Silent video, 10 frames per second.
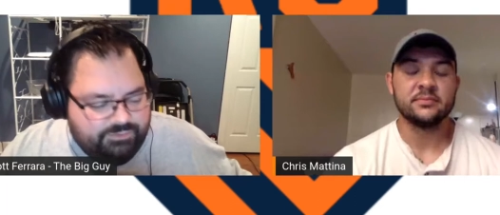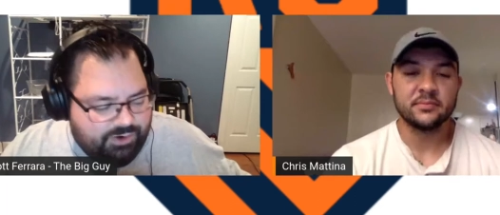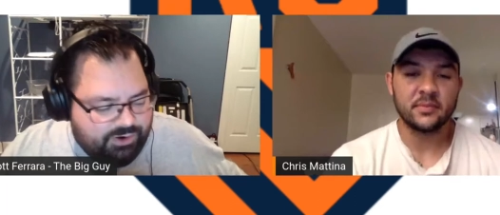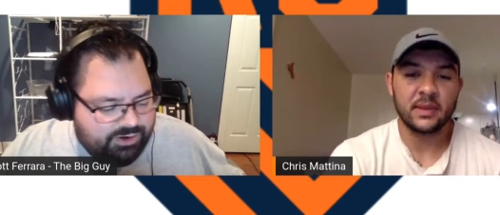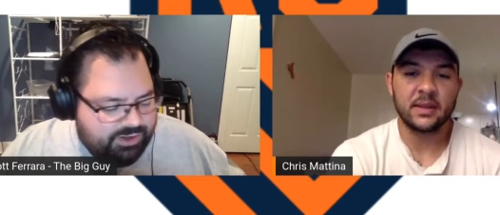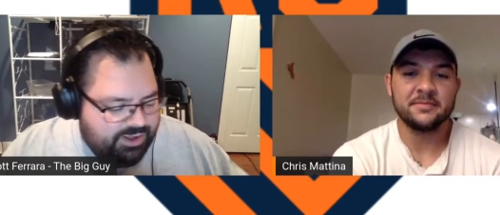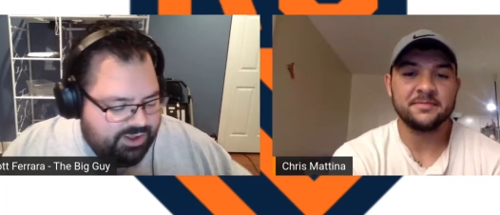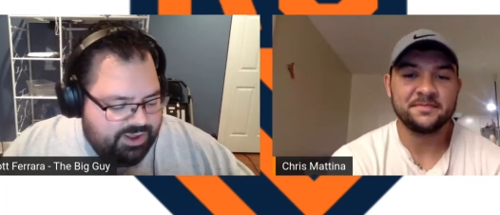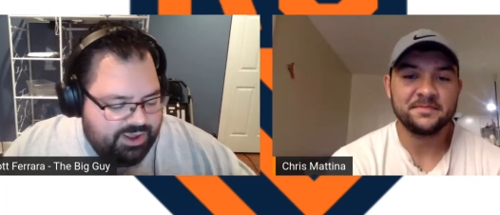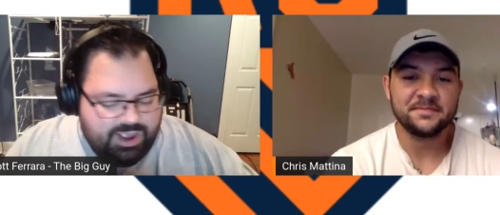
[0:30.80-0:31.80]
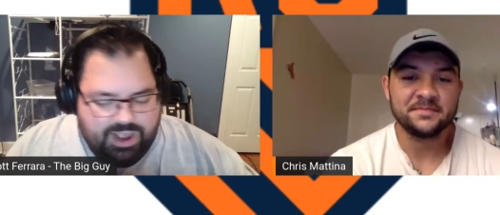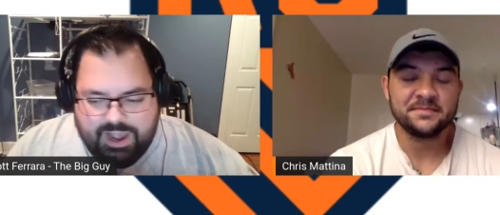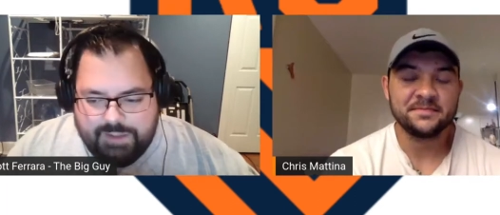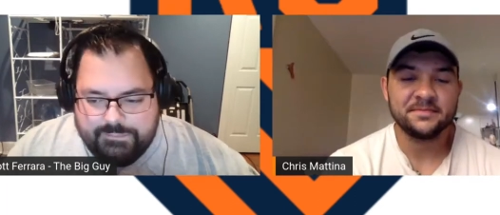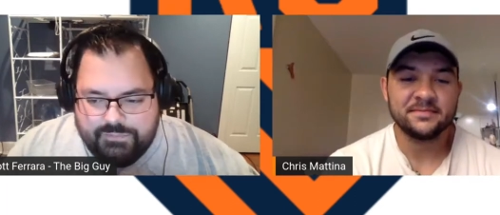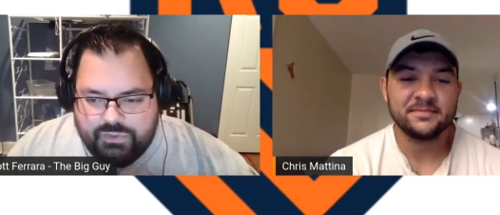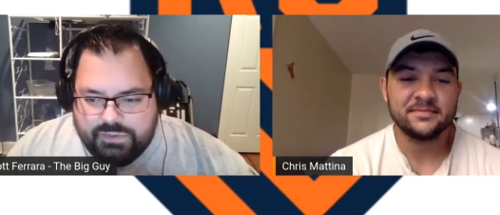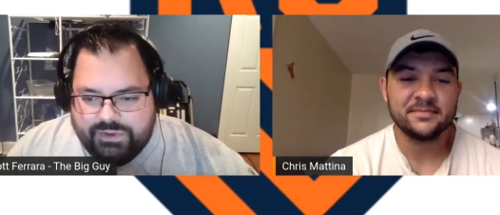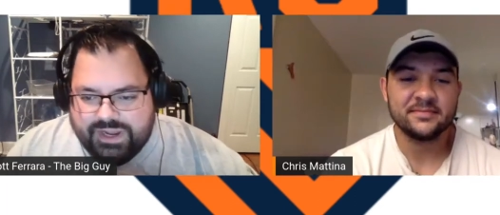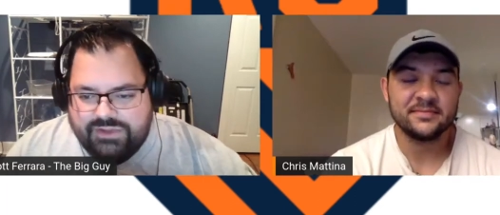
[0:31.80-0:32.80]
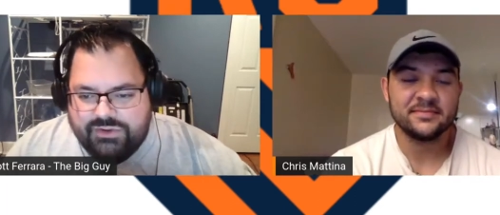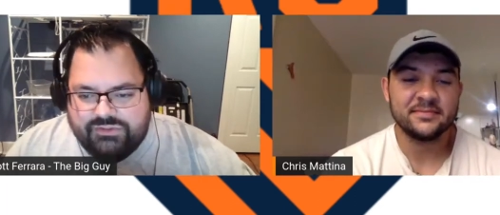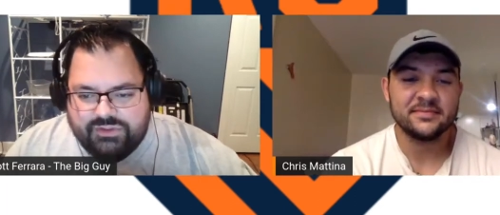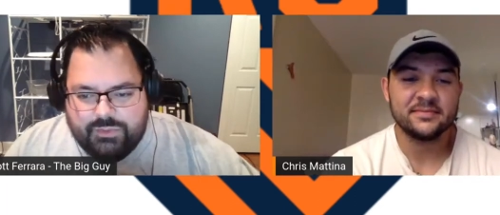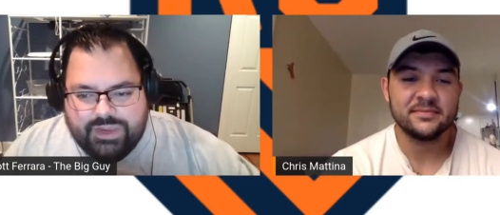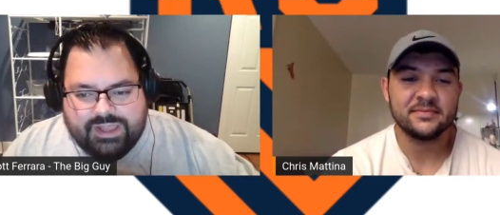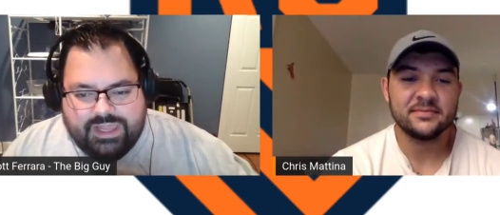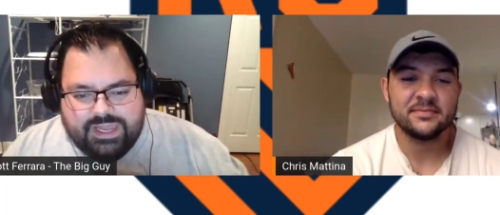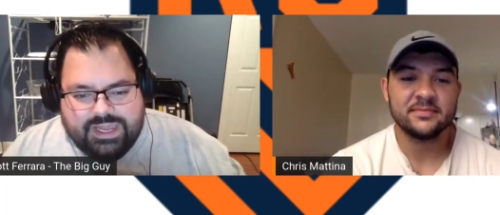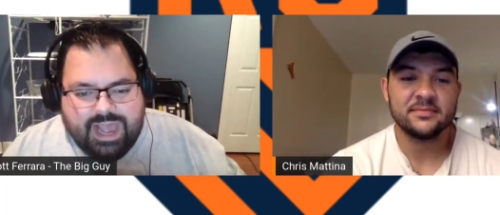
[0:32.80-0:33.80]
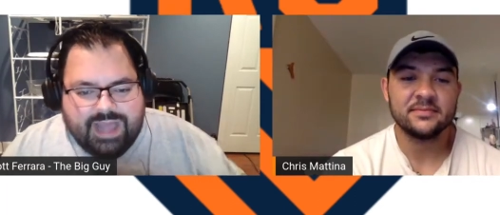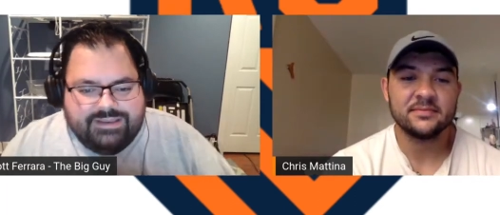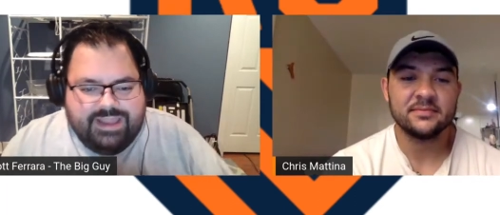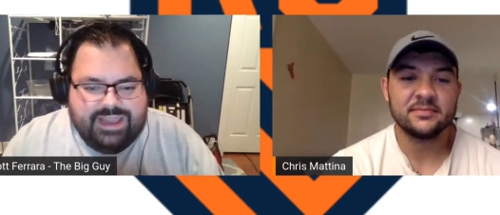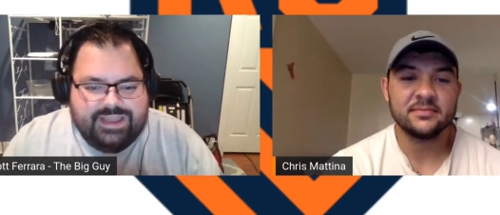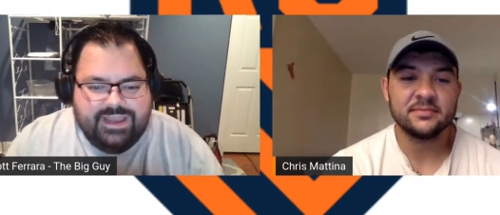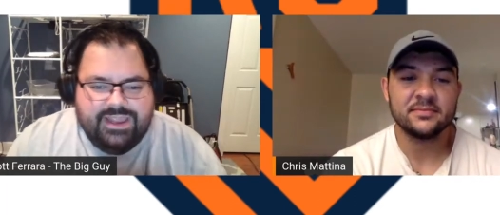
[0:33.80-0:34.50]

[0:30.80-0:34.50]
Speaker 1: Ferrara. Um, we're bringing you some weekly content.